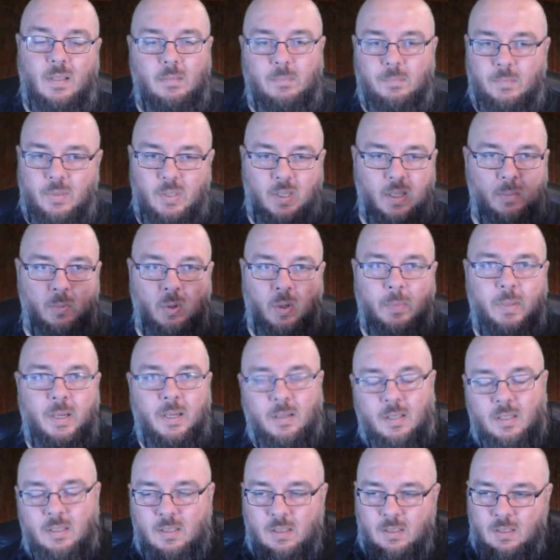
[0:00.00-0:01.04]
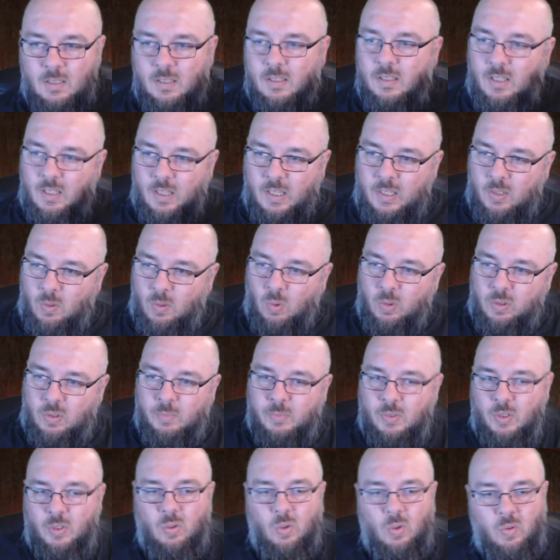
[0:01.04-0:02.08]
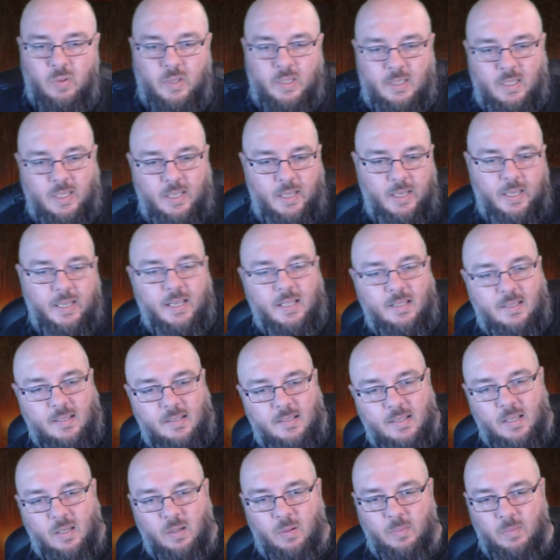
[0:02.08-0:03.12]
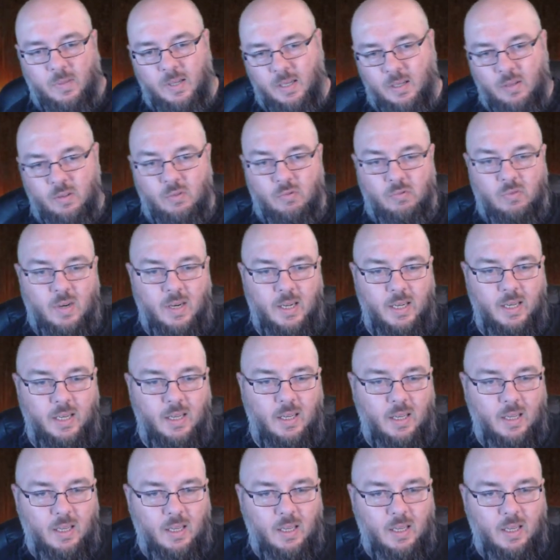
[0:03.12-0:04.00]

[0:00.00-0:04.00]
See what I mean? These awesome stories that you get to tell. They're great.